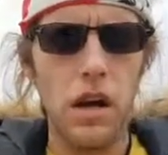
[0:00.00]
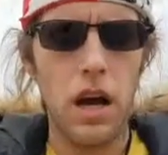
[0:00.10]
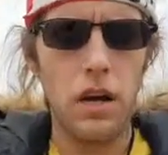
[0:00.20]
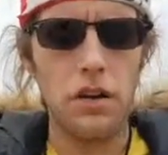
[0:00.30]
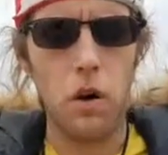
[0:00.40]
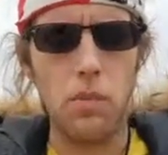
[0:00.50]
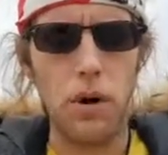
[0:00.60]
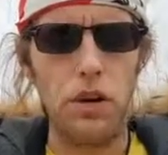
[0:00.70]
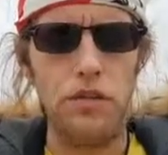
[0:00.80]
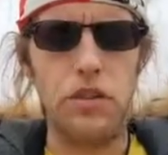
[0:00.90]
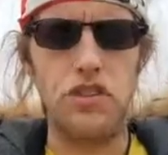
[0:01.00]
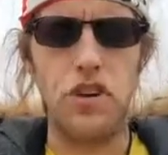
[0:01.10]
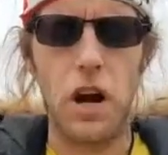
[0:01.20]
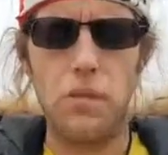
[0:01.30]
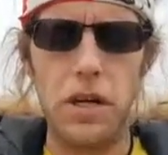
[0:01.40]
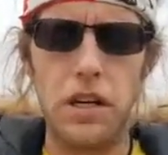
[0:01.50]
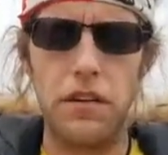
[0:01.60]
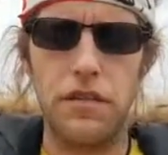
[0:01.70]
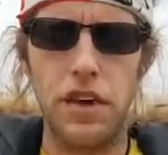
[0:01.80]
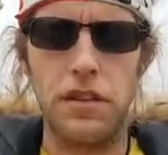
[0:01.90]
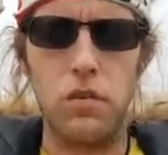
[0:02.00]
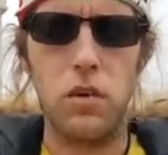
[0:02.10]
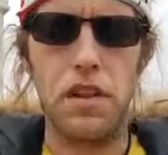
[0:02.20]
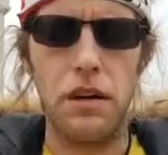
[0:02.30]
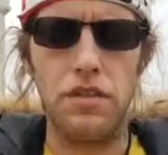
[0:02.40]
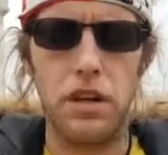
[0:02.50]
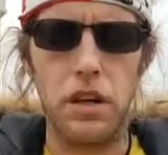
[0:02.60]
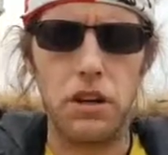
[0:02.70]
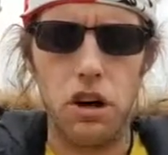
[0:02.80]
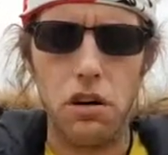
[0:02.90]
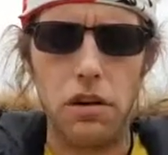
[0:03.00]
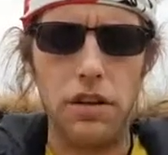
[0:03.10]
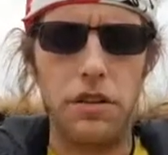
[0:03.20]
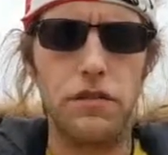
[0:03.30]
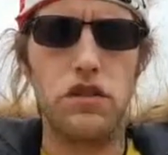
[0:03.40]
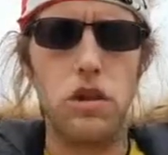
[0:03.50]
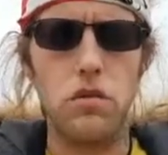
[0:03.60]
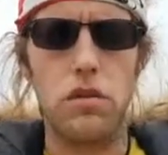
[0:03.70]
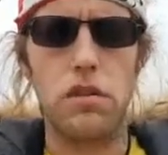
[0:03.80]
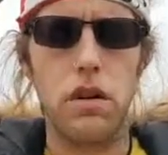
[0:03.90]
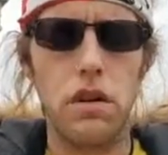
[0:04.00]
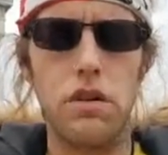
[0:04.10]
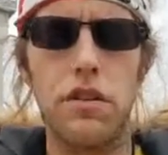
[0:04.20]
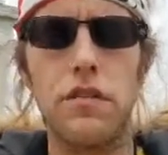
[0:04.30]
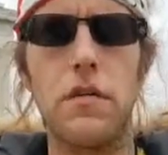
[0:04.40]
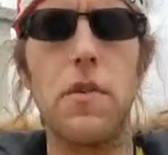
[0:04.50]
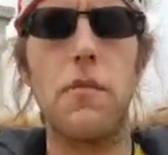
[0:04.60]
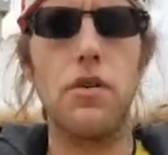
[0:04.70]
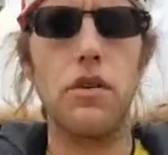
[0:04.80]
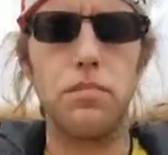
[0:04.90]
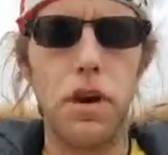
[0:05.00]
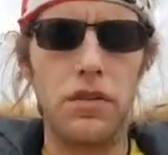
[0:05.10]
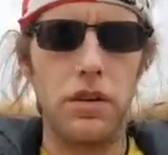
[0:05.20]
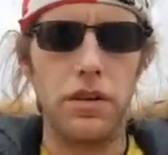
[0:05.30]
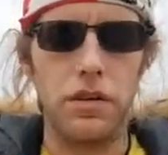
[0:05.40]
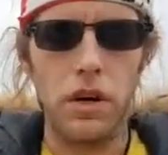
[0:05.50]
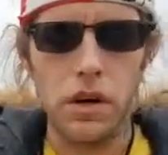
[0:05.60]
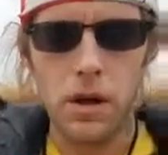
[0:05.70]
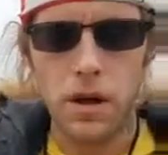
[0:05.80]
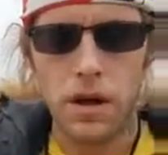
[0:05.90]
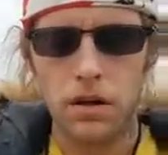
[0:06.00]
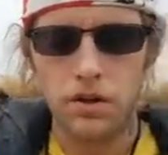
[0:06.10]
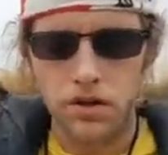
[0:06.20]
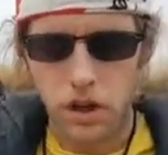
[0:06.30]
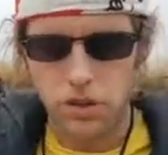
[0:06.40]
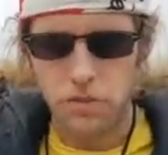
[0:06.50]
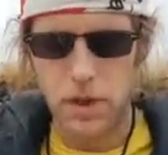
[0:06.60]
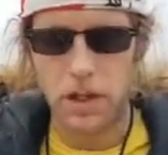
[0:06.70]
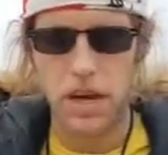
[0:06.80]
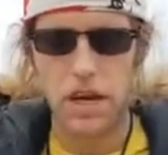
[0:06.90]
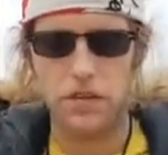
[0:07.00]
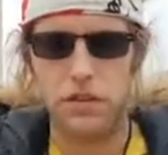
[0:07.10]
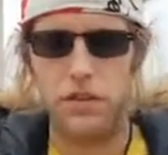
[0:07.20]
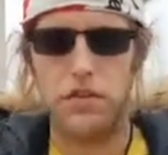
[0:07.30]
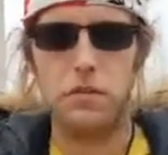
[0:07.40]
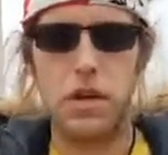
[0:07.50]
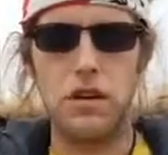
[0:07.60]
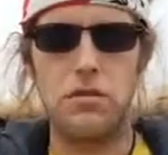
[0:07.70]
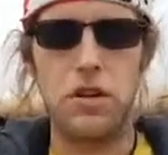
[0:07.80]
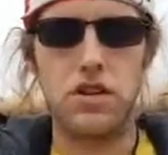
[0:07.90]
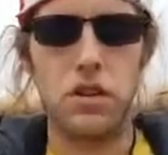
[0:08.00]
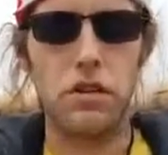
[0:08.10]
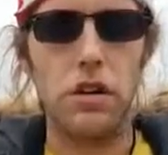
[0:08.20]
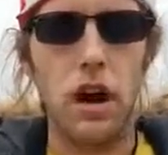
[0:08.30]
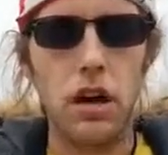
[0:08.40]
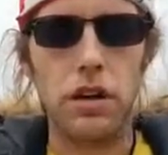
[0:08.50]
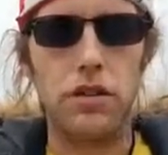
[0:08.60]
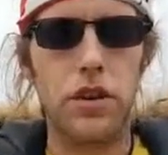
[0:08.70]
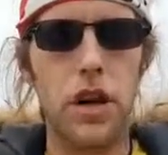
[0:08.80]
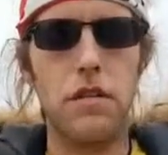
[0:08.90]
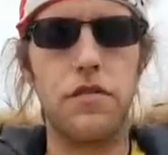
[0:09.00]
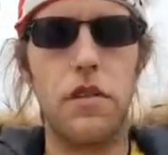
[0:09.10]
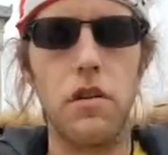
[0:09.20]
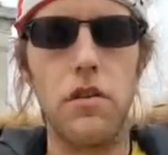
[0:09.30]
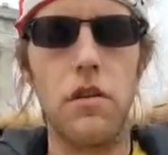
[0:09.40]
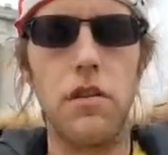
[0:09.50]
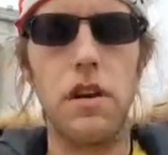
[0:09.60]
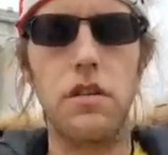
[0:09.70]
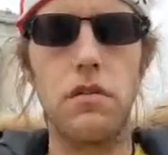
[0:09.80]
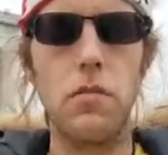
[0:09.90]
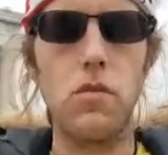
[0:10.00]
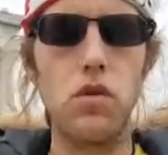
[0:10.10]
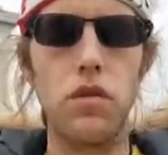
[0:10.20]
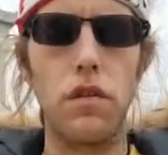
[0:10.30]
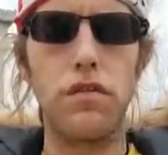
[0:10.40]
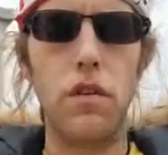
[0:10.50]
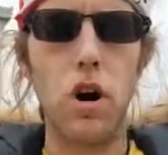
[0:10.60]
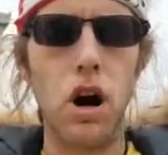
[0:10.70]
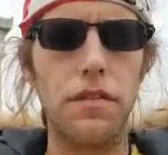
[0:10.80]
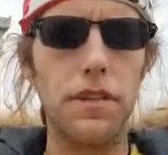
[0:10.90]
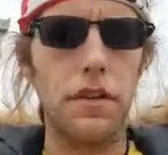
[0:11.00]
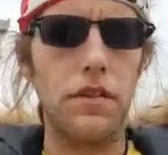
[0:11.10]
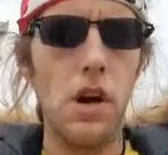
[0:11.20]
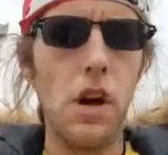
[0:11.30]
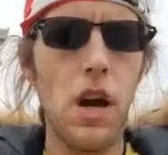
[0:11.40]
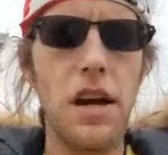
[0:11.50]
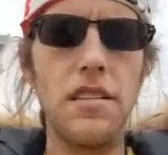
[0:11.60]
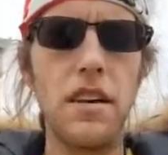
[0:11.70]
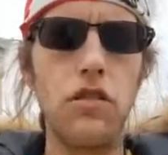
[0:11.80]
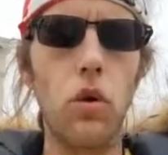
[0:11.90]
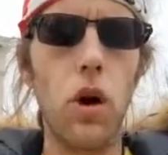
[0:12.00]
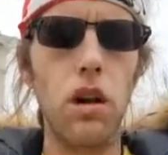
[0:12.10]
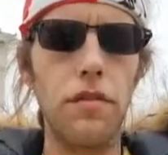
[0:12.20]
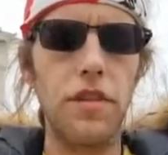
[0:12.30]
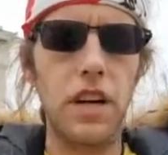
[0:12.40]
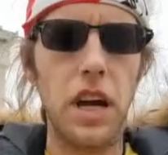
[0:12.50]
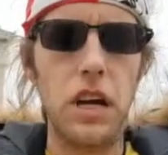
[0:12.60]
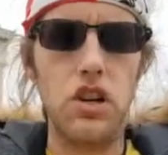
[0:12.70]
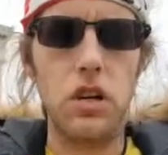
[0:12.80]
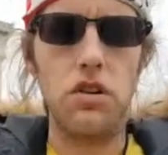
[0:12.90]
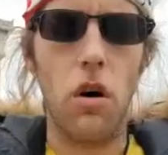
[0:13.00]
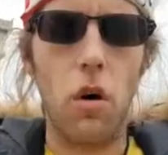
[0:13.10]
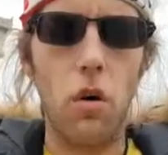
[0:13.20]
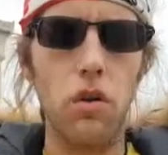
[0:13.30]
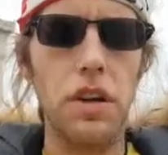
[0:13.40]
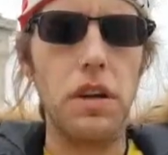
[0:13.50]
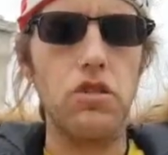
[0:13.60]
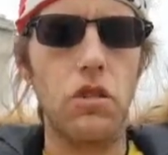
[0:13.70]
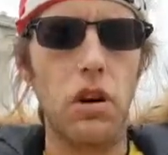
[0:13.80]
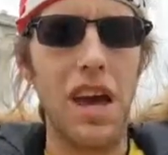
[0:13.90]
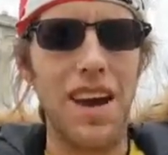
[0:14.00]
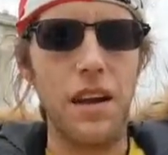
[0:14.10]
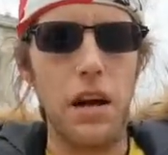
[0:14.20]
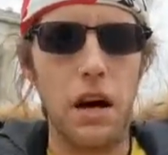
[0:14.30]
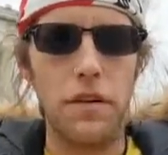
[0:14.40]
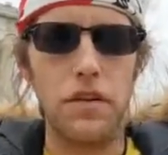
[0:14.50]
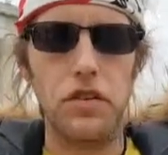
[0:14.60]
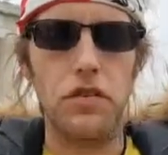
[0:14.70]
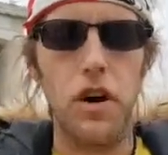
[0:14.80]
and no person shall be convicted without the concurrence of 2/3 of the members present. Judgment in cases of impeachment shall not extend further than to removal from office and disqualification to hold and enjoy any office of